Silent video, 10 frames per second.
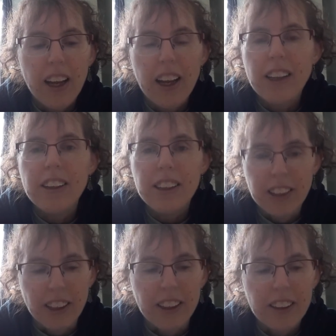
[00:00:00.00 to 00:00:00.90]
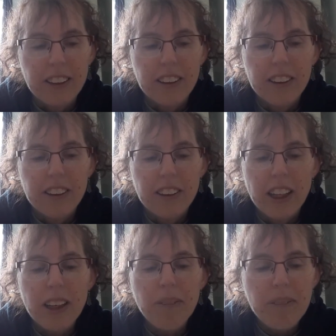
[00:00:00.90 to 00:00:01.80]
and think
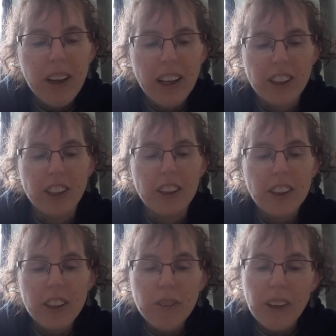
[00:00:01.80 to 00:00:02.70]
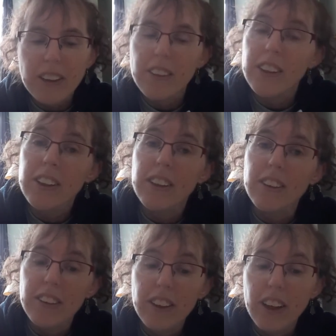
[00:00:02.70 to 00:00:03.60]
and imagine that you might see
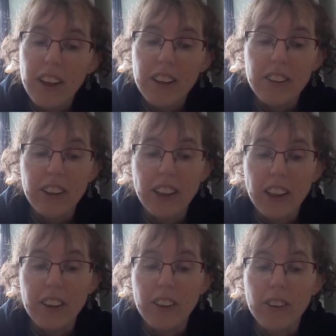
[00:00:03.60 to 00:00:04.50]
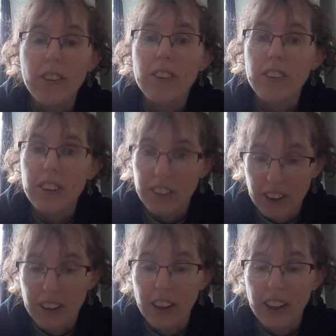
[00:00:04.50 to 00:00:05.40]
this as a yellow
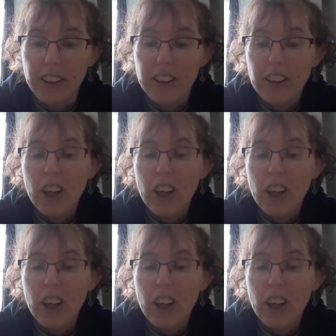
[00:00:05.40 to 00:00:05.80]
sunlight,